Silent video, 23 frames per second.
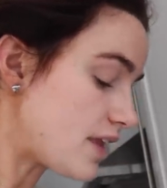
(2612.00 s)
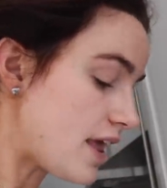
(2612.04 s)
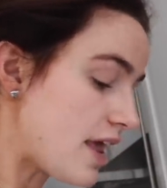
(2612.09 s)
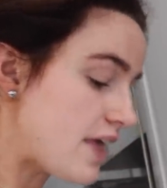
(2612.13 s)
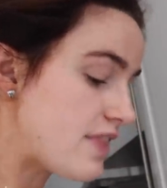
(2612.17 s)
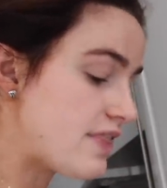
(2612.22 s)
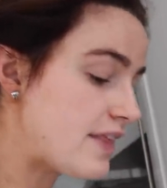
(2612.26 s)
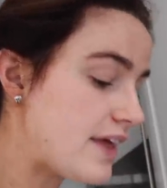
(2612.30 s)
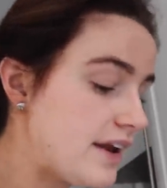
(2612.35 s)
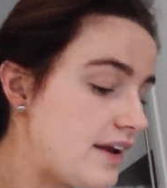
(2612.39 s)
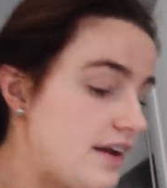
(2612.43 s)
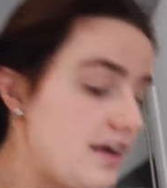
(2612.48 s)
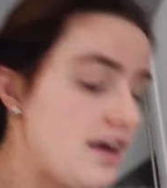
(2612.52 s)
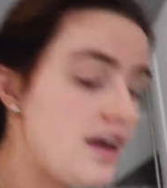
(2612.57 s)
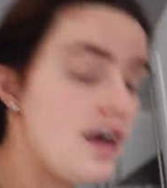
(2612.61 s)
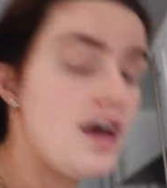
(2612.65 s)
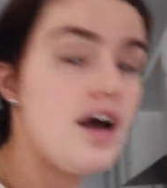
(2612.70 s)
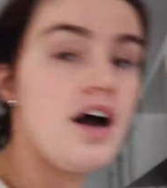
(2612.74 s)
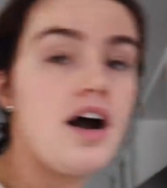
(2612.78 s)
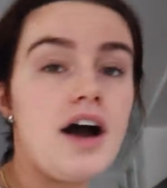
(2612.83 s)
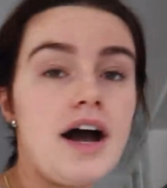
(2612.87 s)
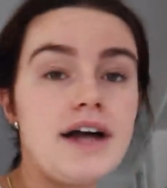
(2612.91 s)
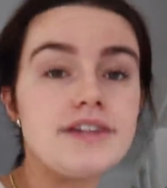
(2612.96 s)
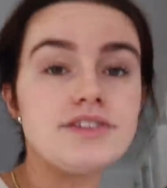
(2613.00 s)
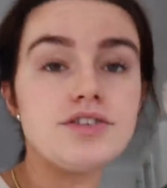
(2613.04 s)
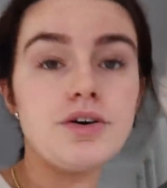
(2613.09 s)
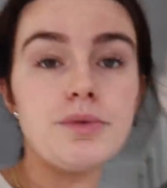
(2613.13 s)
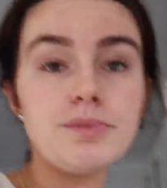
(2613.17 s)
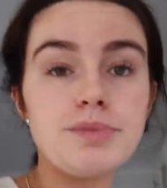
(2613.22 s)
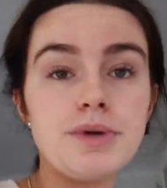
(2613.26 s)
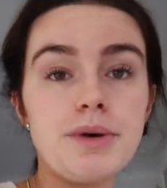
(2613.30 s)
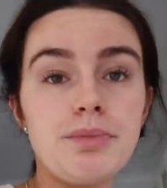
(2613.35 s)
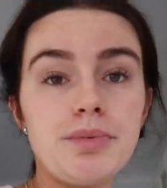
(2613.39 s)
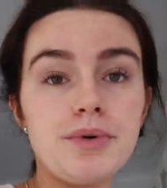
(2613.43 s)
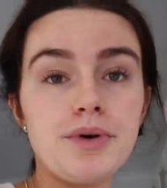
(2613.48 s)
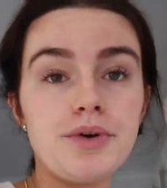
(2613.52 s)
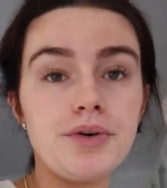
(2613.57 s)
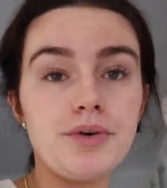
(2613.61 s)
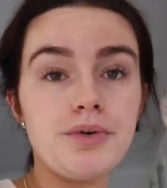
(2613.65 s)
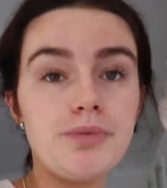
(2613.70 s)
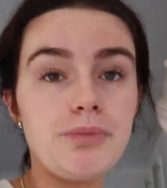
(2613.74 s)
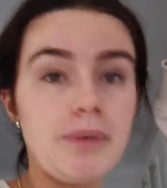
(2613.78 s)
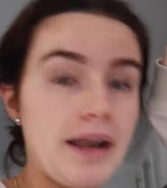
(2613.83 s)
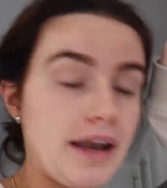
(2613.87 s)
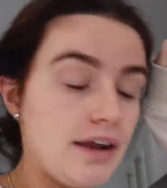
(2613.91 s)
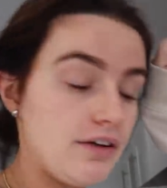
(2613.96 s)
And then I topped up on all
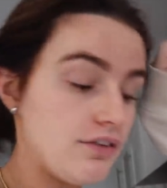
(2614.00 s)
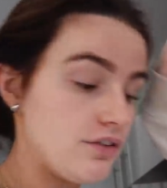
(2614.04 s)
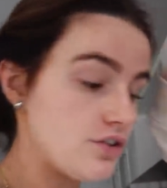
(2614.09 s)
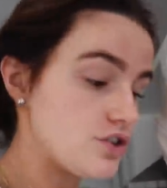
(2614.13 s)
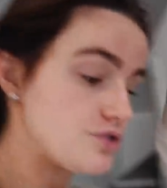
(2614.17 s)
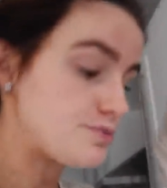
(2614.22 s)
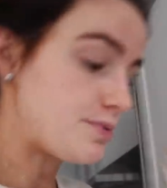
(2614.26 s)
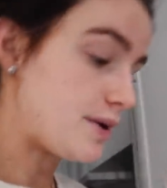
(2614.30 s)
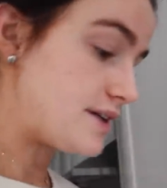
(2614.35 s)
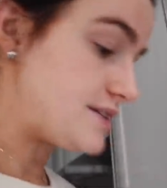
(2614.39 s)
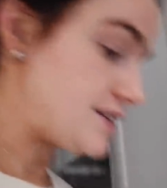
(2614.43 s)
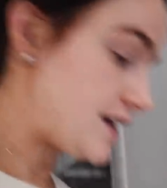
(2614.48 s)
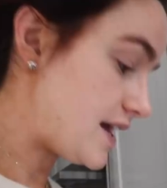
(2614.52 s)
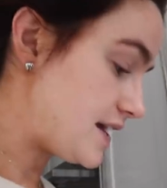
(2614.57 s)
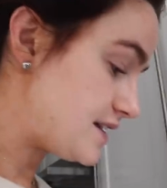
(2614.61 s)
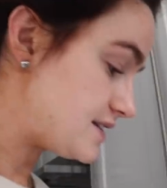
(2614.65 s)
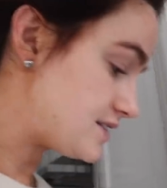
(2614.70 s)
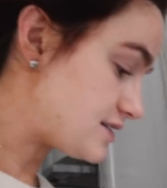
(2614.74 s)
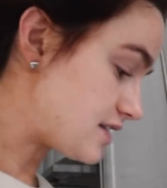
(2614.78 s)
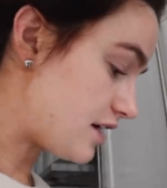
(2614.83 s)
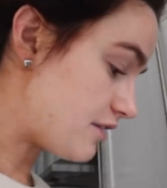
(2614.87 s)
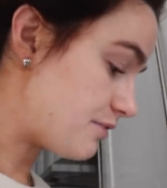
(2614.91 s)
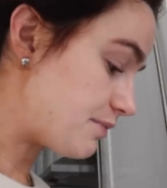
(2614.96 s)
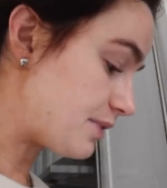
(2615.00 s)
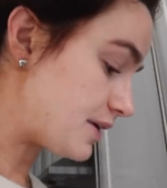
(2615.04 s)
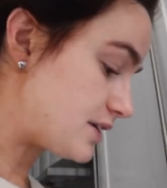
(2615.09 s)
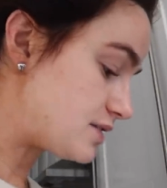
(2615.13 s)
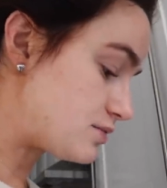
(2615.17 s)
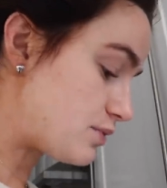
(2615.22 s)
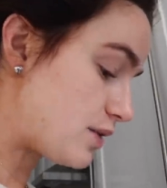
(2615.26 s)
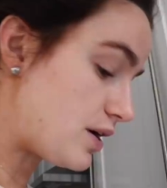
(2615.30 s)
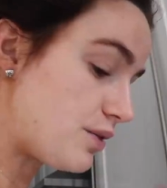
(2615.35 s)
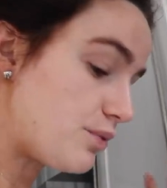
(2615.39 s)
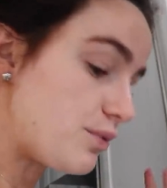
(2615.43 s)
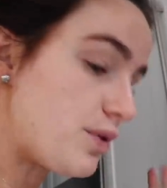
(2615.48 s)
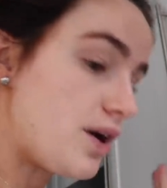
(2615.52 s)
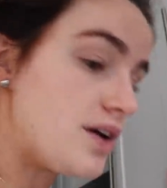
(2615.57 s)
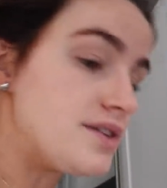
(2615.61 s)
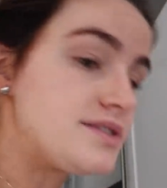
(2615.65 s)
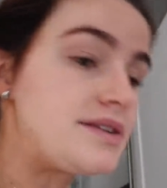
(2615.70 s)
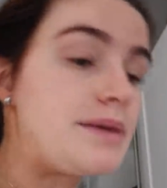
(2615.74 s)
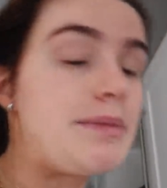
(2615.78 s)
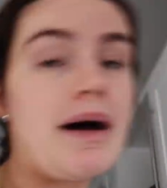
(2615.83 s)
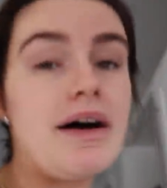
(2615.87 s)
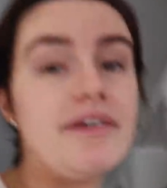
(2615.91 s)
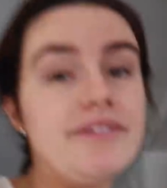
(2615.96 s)
my La Roche-Posay stuff because whilst
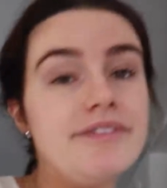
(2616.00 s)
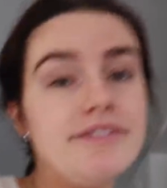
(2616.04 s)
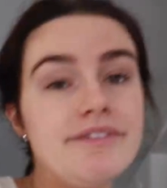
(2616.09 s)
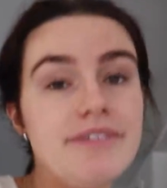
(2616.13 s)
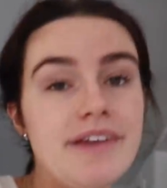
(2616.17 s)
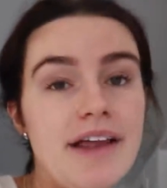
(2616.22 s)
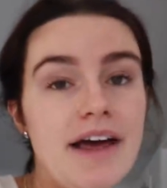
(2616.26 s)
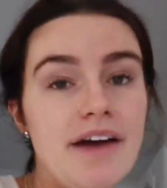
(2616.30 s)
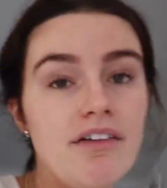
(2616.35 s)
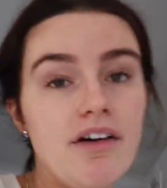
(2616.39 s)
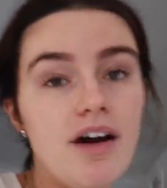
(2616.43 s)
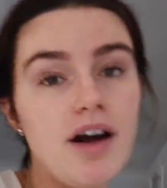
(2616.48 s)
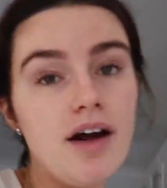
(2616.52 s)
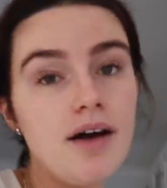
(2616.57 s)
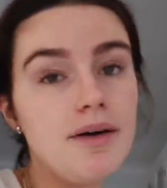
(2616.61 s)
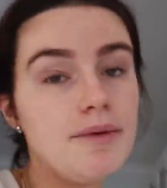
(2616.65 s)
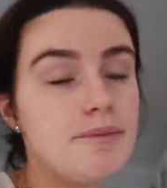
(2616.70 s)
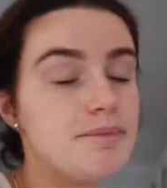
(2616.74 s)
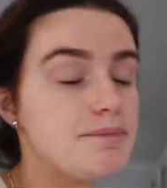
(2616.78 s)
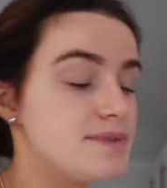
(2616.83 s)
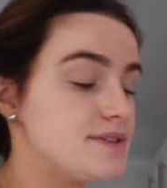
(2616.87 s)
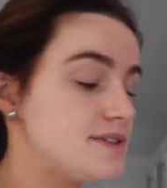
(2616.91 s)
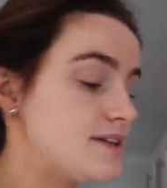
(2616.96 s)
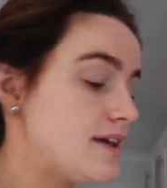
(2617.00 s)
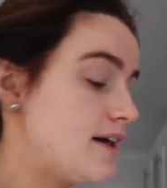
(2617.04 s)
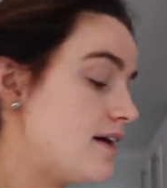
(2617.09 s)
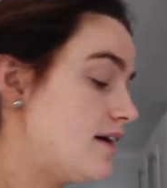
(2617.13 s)
I'm having flare-ups